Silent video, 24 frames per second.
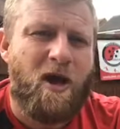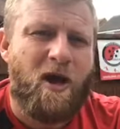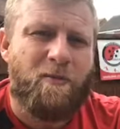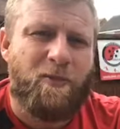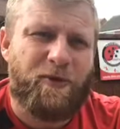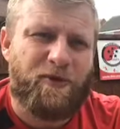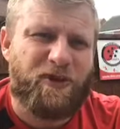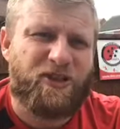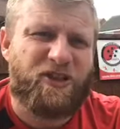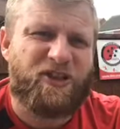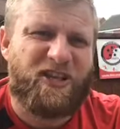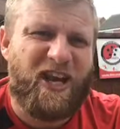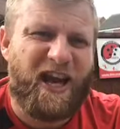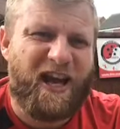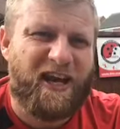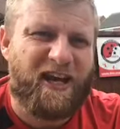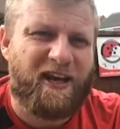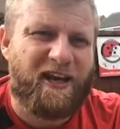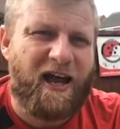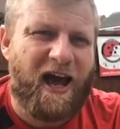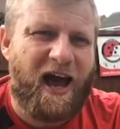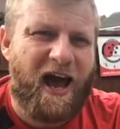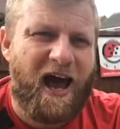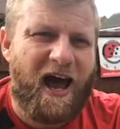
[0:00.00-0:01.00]
But the
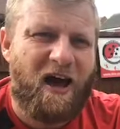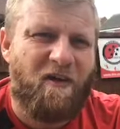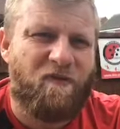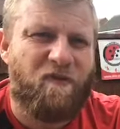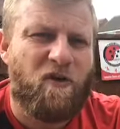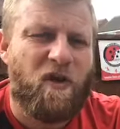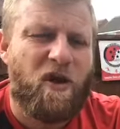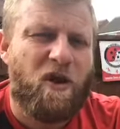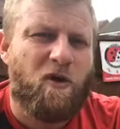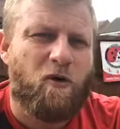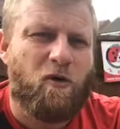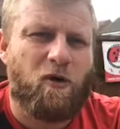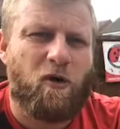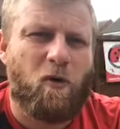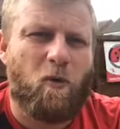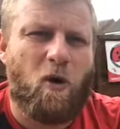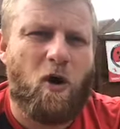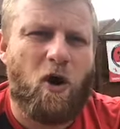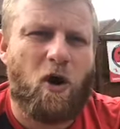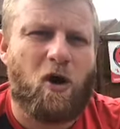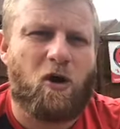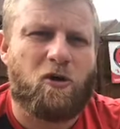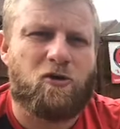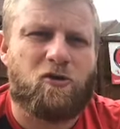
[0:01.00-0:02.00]
second half, we're going to
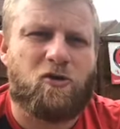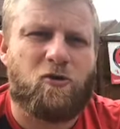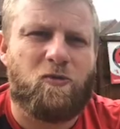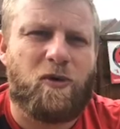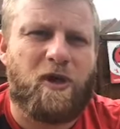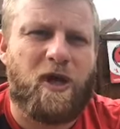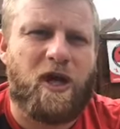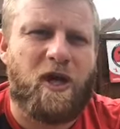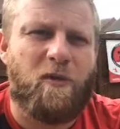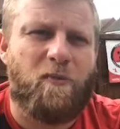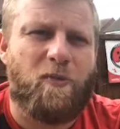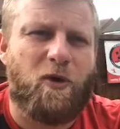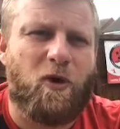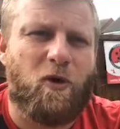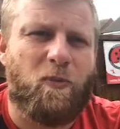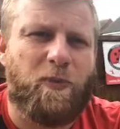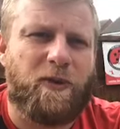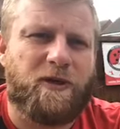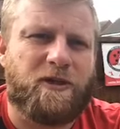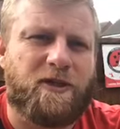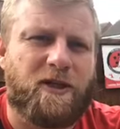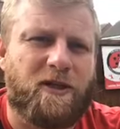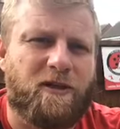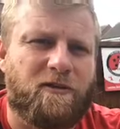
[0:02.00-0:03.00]
work on some keepy
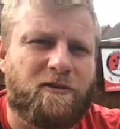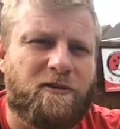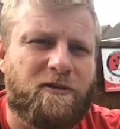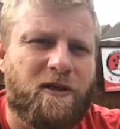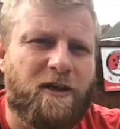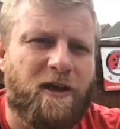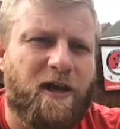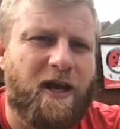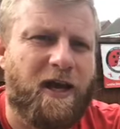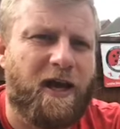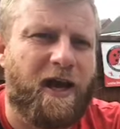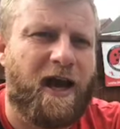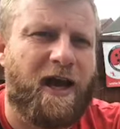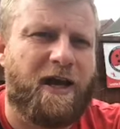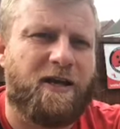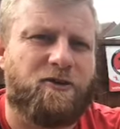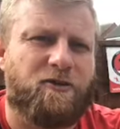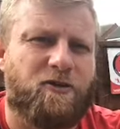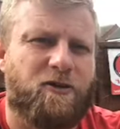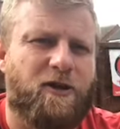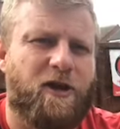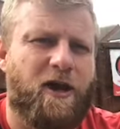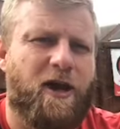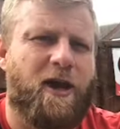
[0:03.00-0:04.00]
uppy skills today, guys,
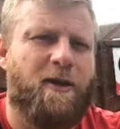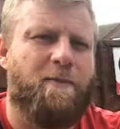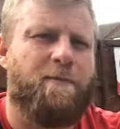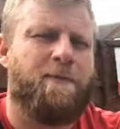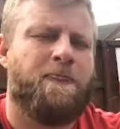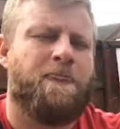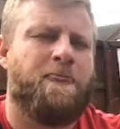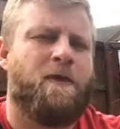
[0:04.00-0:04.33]
okay?